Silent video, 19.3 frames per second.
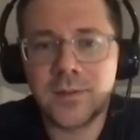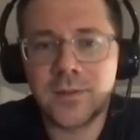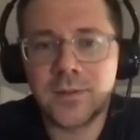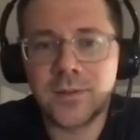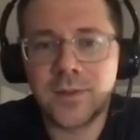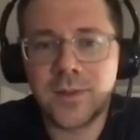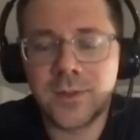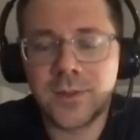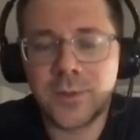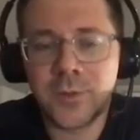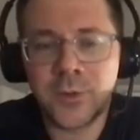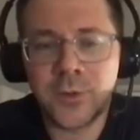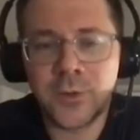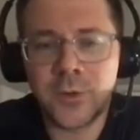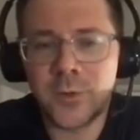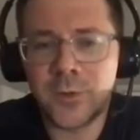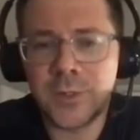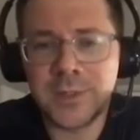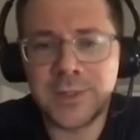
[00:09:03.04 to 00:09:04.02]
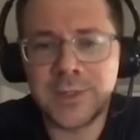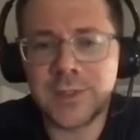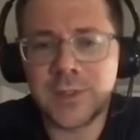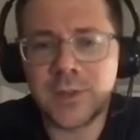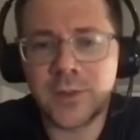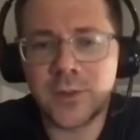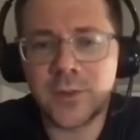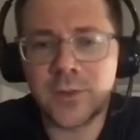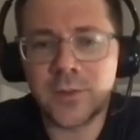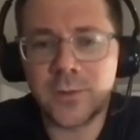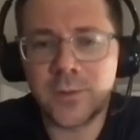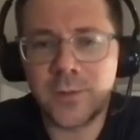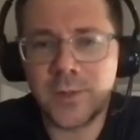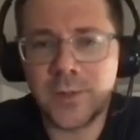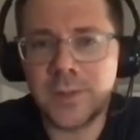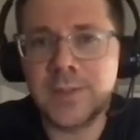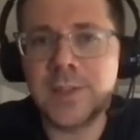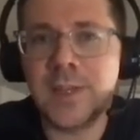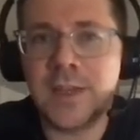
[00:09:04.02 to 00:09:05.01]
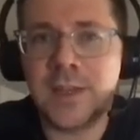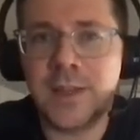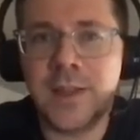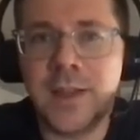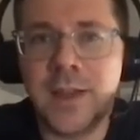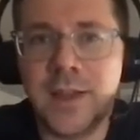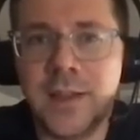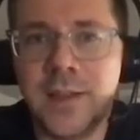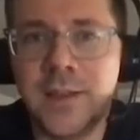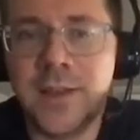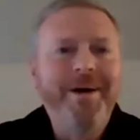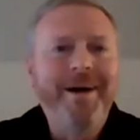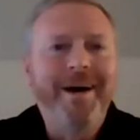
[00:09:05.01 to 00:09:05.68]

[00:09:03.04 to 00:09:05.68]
entrepreneur or business owner feels like that.